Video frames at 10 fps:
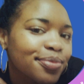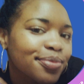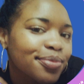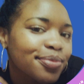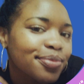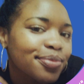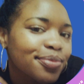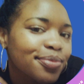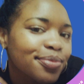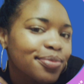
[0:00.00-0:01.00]

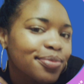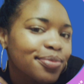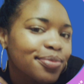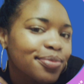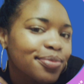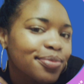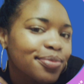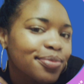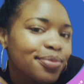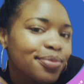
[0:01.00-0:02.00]

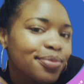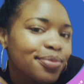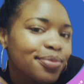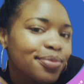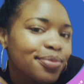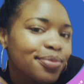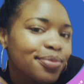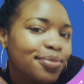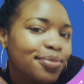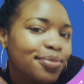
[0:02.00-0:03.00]

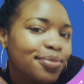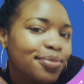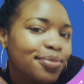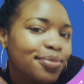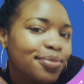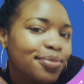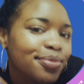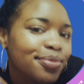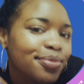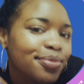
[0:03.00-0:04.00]

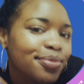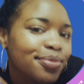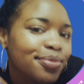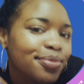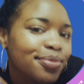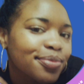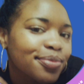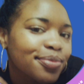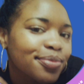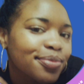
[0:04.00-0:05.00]

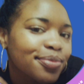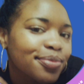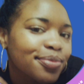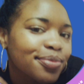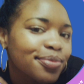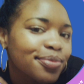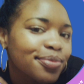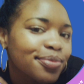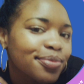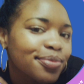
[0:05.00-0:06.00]

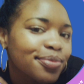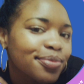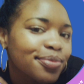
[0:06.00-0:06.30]
The face doesn't move, so there is nothing to read.